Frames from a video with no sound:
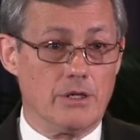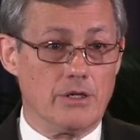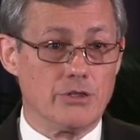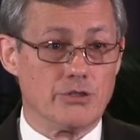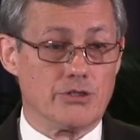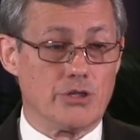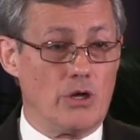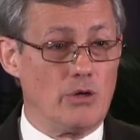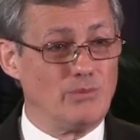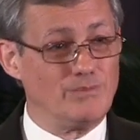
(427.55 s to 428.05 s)

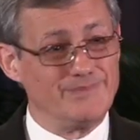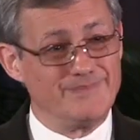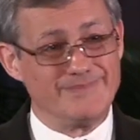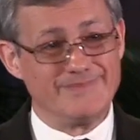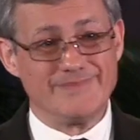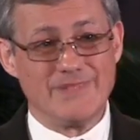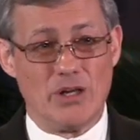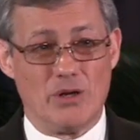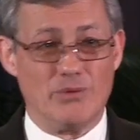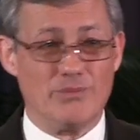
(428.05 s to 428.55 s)
So,
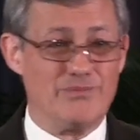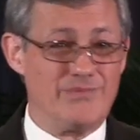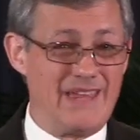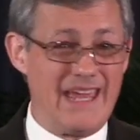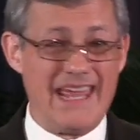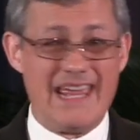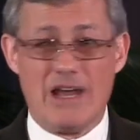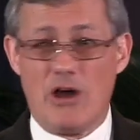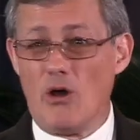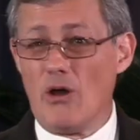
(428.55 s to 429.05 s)
you know,
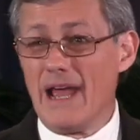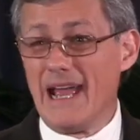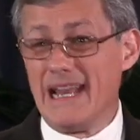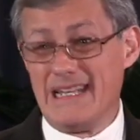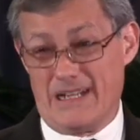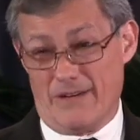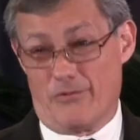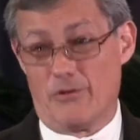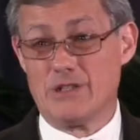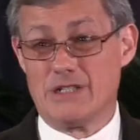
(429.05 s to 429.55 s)
they all had
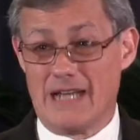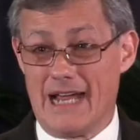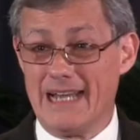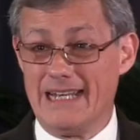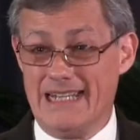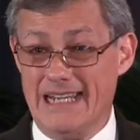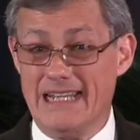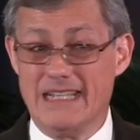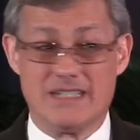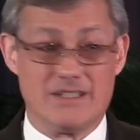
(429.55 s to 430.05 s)
different
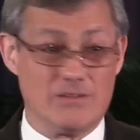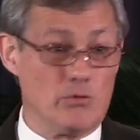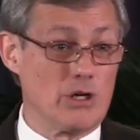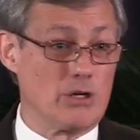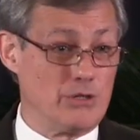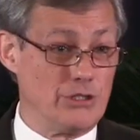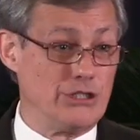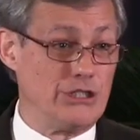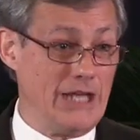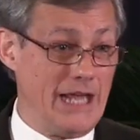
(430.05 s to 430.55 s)
ideas of what
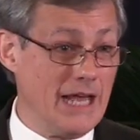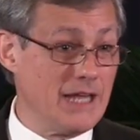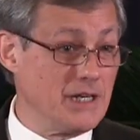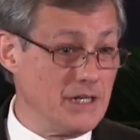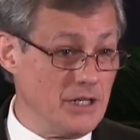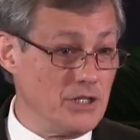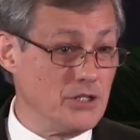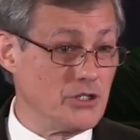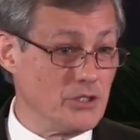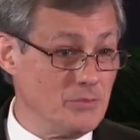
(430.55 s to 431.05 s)

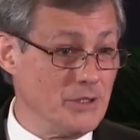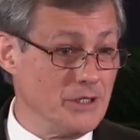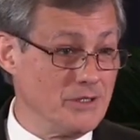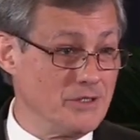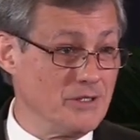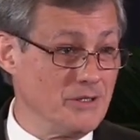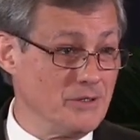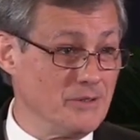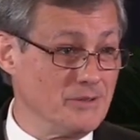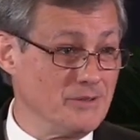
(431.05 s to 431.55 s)
Christianity should be,
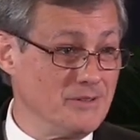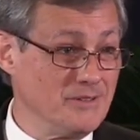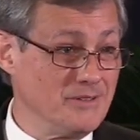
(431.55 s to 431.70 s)
too.